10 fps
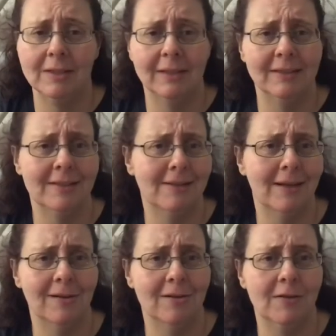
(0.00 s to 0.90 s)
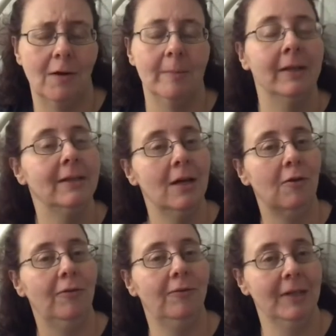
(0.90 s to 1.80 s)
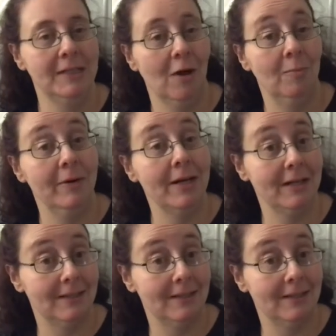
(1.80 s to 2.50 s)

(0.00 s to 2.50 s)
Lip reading: guess it's getting close to fall, but until breeding